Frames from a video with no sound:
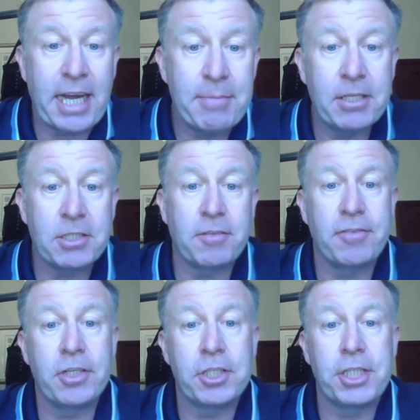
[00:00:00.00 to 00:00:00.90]
I came in as the
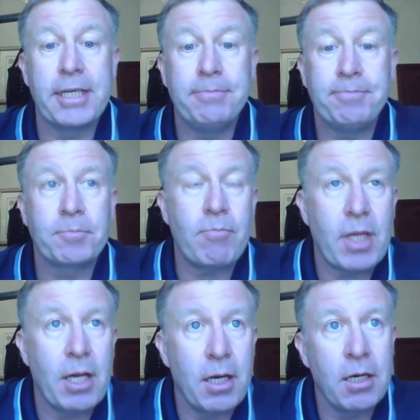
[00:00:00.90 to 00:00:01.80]
first year,
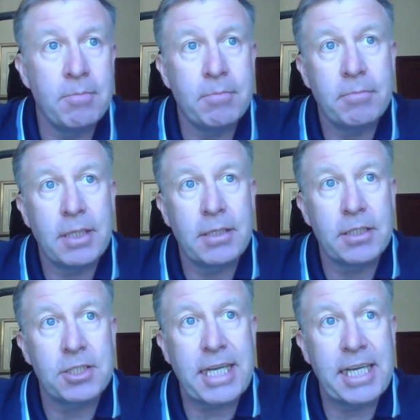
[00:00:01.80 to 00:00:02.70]
the
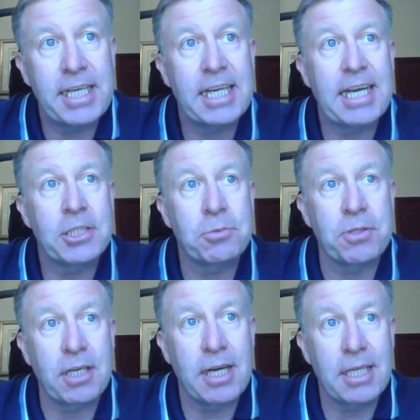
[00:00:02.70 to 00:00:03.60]
second year lads
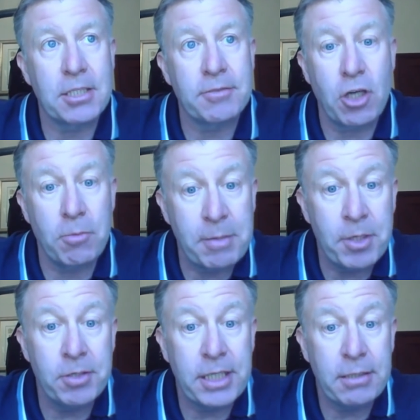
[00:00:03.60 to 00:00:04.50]
were the likes of Tommy
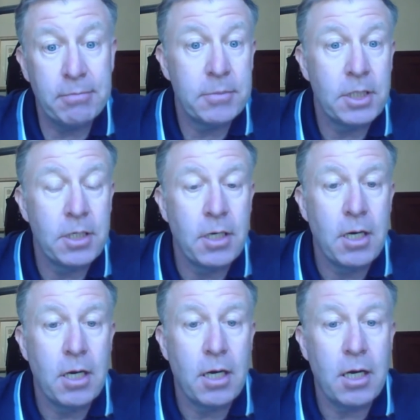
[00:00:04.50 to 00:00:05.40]
Mooney,
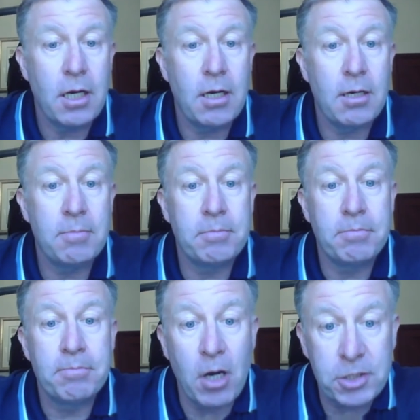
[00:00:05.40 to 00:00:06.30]

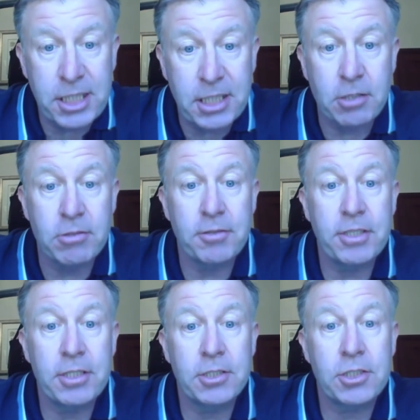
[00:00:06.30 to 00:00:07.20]
Martin
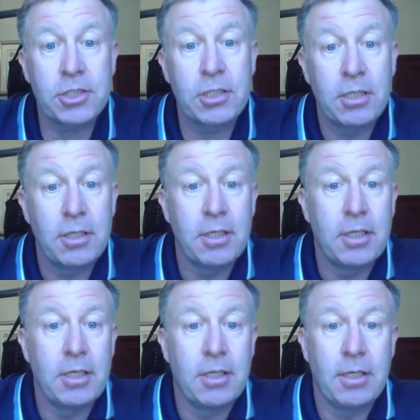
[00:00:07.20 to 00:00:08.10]
Carruthers.
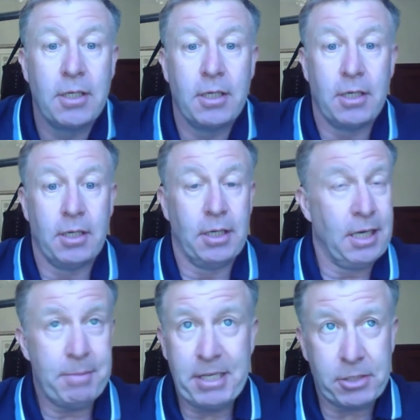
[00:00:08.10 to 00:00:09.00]

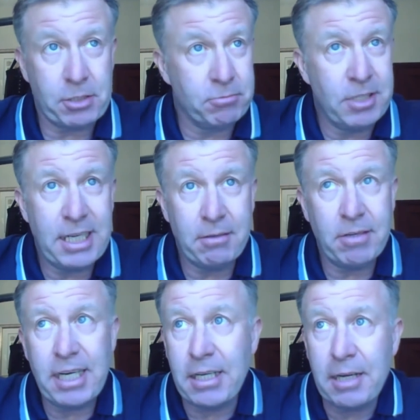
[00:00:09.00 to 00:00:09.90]
I mean, there's some
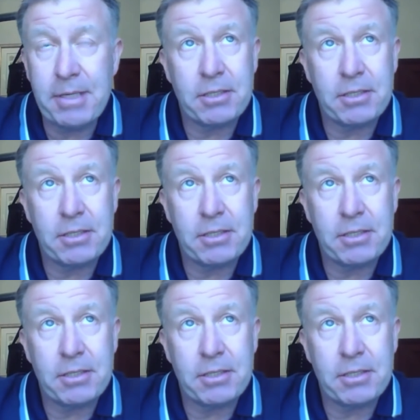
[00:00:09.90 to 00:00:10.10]
really